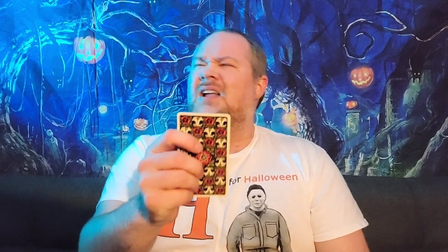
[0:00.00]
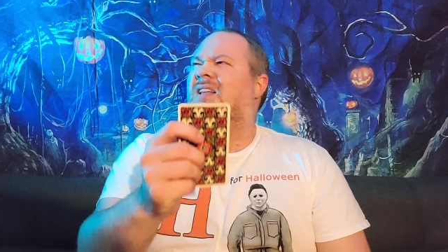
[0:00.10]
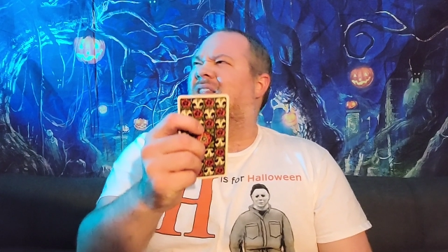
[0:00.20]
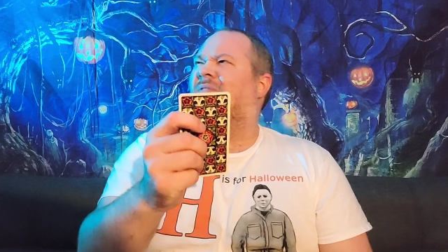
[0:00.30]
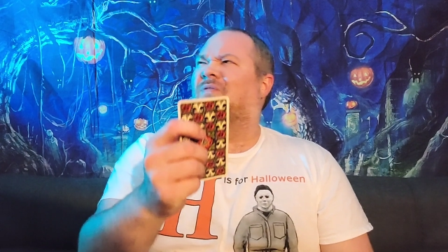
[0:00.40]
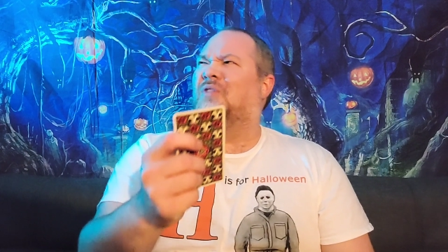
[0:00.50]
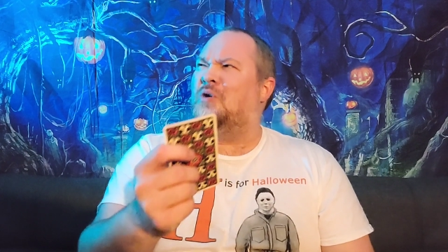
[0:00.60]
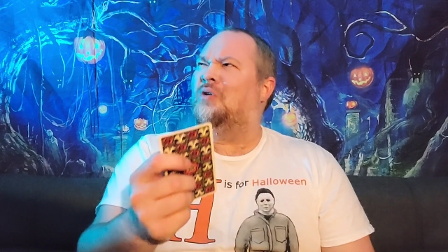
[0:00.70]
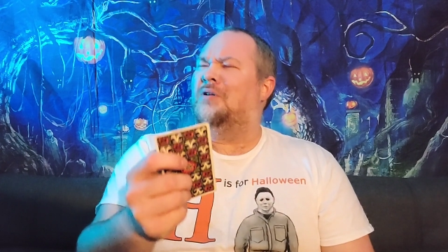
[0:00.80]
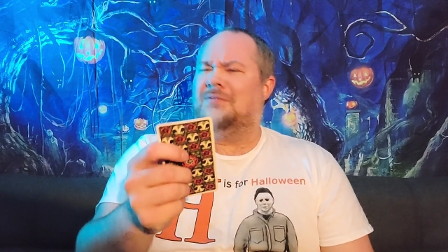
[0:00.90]
The
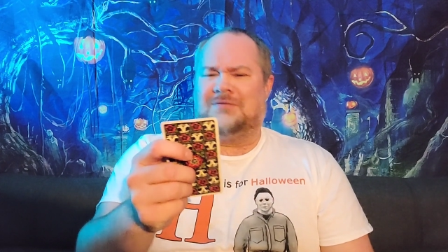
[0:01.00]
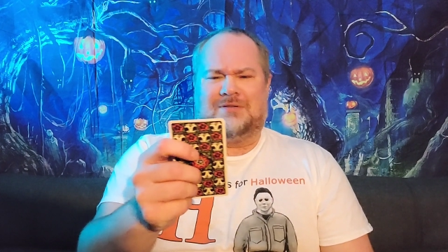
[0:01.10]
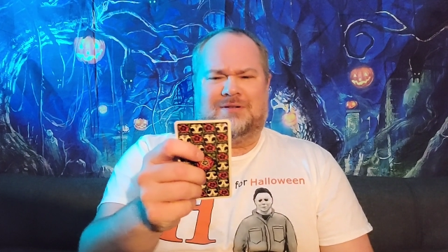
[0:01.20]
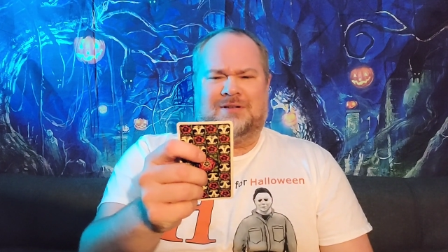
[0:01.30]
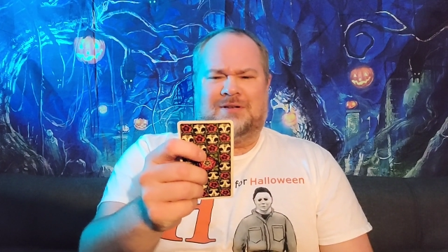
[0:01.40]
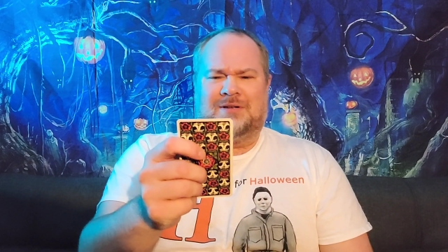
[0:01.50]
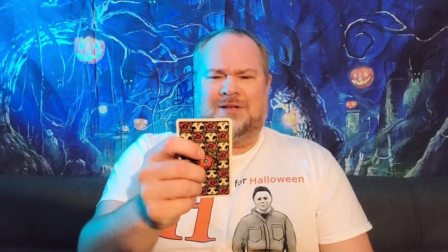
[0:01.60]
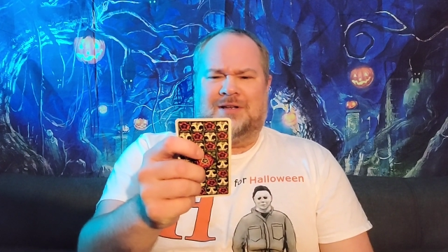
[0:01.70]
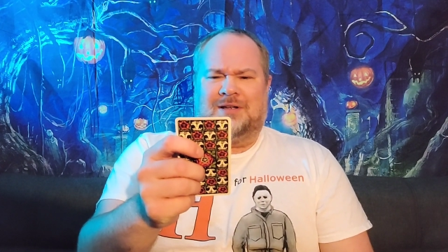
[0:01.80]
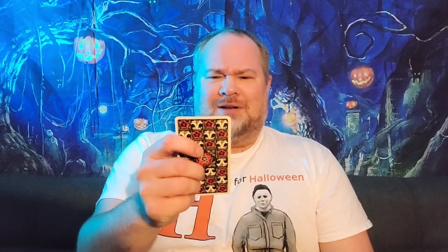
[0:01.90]
Fool?
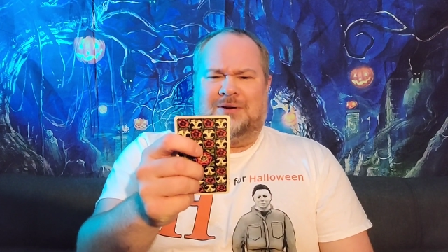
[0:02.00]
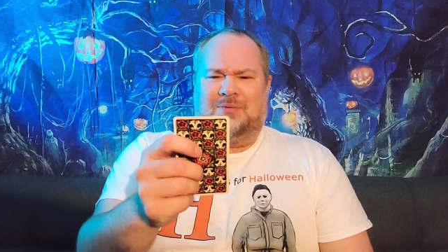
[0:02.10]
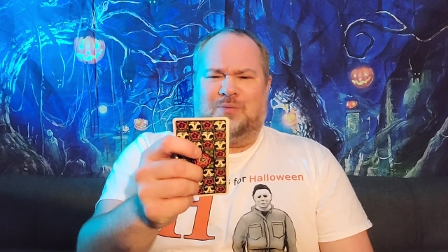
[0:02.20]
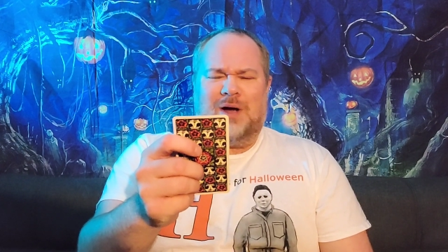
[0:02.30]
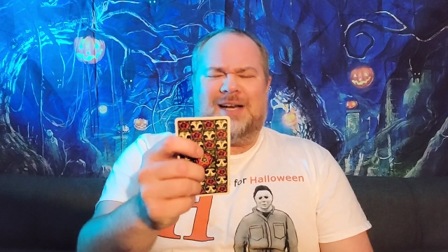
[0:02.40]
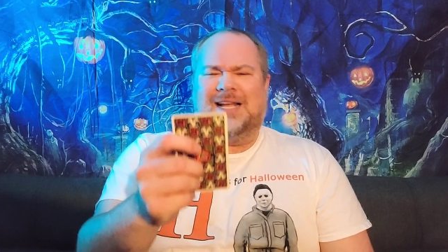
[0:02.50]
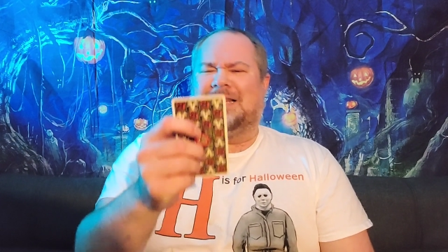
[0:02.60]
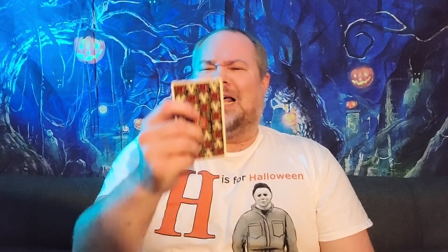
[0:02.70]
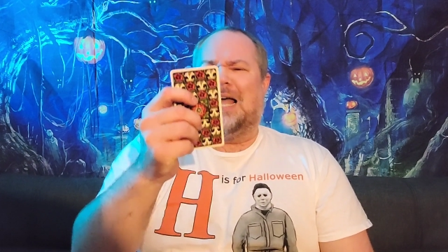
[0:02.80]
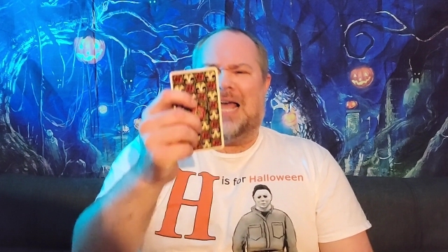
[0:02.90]
What in
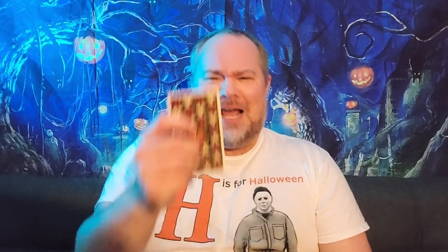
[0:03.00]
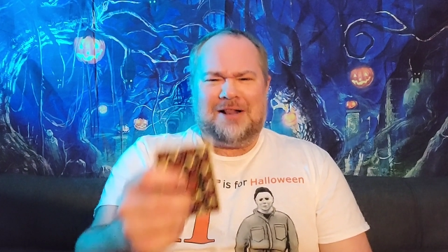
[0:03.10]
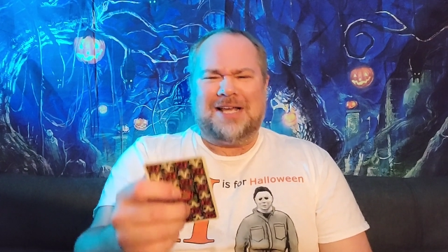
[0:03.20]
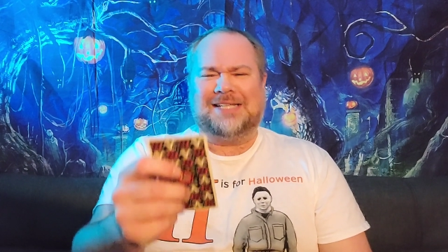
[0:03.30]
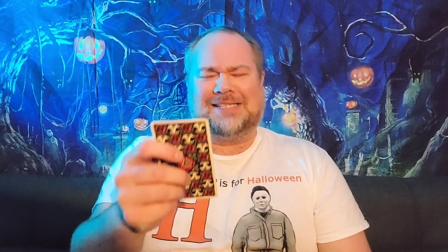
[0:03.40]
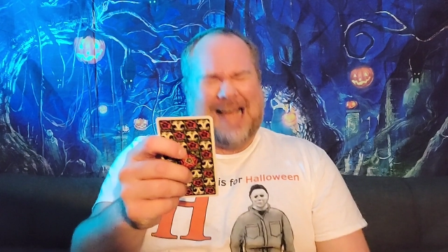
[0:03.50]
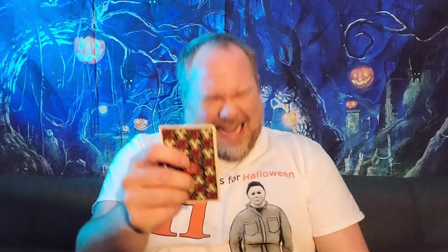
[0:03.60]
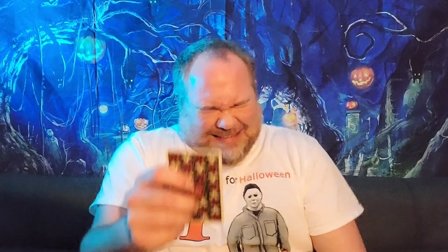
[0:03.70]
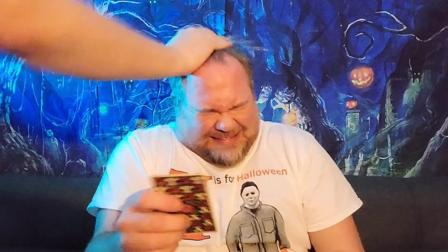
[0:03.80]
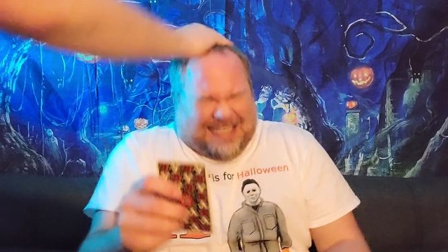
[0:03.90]
the hell is that?